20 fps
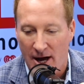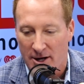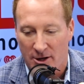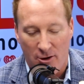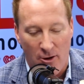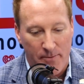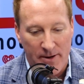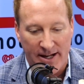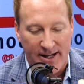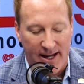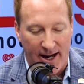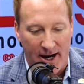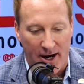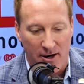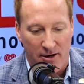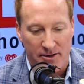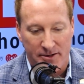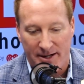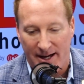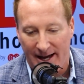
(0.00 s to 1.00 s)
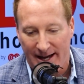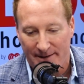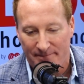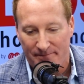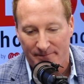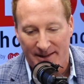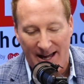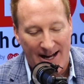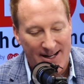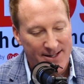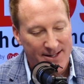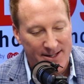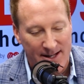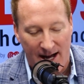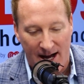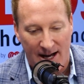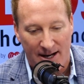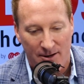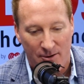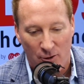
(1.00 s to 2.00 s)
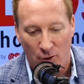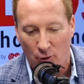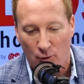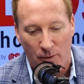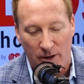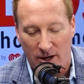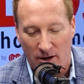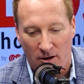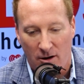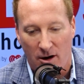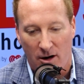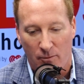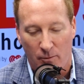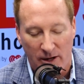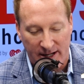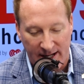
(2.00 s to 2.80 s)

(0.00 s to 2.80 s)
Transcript: Nobody cares, and that's not who we are.